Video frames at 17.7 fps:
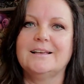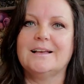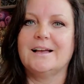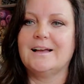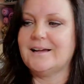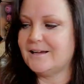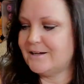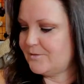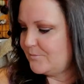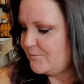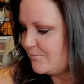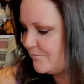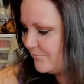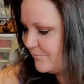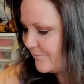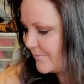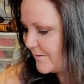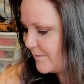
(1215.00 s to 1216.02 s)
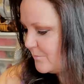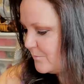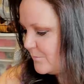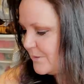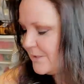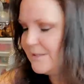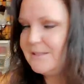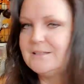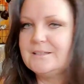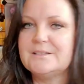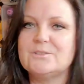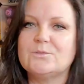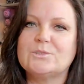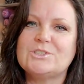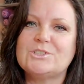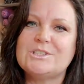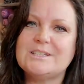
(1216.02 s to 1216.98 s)
um, but
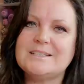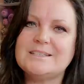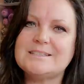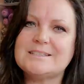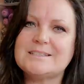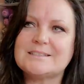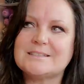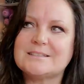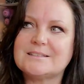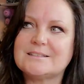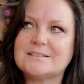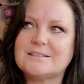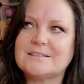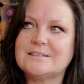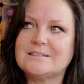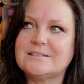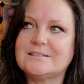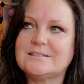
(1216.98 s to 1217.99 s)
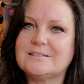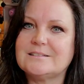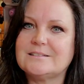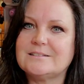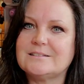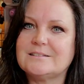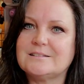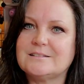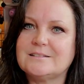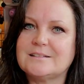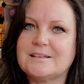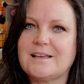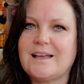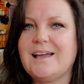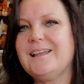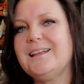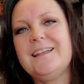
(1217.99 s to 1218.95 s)
she's
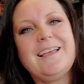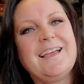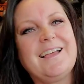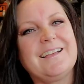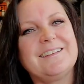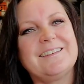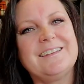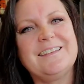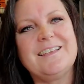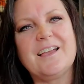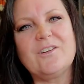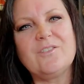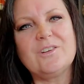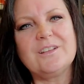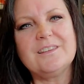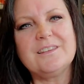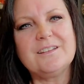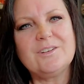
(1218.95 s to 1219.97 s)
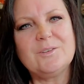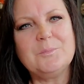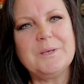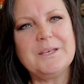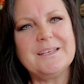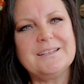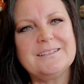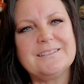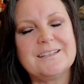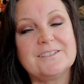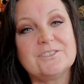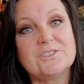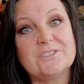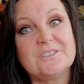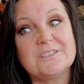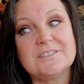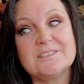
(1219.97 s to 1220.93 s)
kind of acting out a little bit,
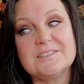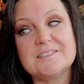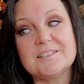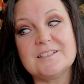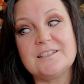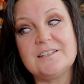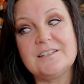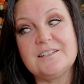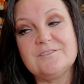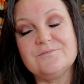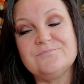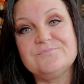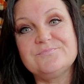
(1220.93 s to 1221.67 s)
as you can see.